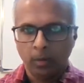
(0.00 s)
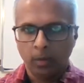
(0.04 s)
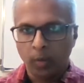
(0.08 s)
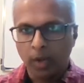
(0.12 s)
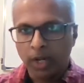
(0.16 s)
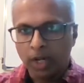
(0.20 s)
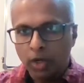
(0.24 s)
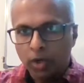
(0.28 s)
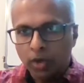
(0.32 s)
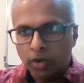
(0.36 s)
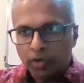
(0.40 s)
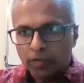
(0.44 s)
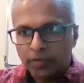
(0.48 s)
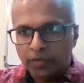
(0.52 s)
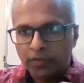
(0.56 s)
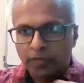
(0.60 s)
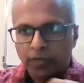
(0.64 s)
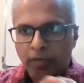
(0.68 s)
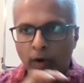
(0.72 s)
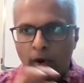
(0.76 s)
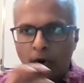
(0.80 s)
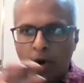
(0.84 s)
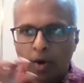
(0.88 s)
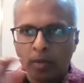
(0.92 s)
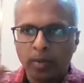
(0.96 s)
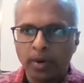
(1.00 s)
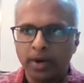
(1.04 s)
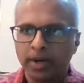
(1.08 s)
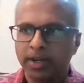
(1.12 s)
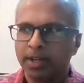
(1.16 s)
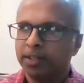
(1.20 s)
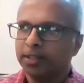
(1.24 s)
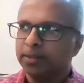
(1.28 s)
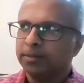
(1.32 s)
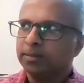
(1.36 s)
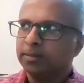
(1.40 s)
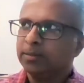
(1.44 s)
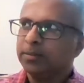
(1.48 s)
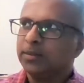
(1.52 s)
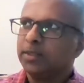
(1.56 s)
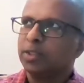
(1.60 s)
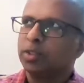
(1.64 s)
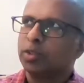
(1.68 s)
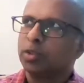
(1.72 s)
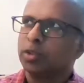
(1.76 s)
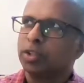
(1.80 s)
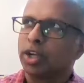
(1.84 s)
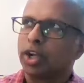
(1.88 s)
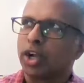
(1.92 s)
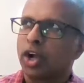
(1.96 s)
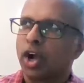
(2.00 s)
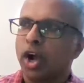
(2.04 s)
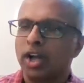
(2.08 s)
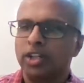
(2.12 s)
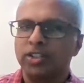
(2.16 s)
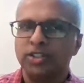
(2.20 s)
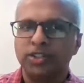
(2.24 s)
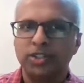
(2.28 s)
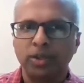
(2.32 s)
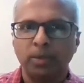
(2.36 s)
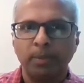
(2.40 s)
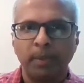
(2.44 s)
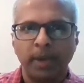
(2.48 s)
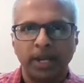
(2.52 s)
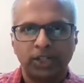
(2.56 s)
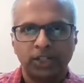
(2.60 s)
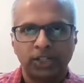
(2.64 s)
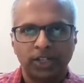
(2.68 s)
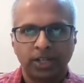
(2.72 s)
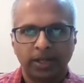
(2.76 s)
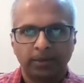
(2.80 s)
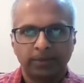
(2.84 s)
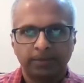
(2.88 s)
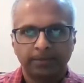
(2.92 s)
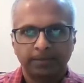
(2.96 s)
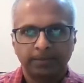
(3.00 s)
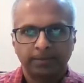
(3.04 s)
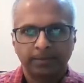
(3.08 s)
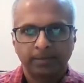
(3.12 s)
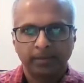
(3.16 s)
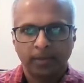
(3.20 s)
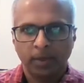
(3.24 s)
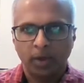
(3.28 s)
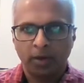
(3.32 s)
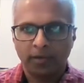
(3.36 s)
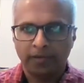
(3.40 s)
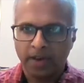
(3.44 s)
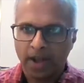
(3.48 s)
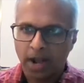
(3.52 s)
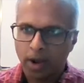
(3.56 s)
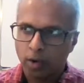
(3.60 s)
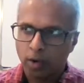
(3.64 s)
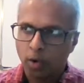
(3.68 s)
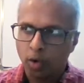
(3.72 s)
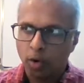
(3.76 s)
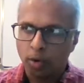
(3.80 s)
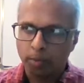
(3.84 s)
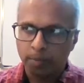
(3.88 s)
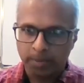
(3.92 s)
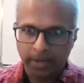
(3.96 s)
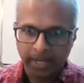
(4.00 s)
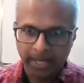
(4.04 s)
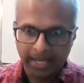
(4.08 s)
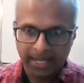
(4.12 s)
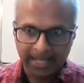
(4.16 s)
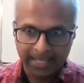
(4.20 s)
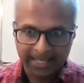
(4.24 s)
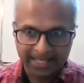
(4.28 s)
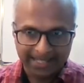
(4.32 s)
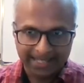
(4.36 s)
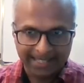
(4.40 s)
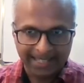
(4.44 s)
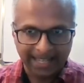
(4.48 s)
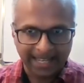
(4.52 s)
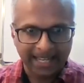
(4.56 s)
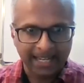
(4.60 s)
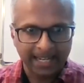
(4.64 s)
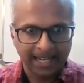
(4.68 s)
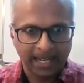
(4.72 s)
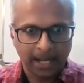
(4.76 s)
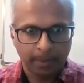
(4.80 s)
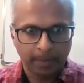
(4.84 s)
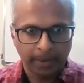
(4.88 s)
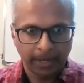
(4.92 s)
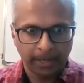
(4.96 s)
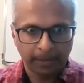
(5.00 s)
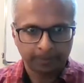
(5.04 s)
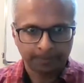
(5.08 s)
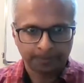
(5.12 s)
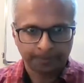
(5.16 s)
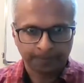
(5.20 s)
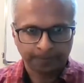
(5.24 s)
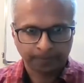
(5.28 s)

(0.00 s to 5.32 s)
we look forward to the consummation of our hope in his second coming.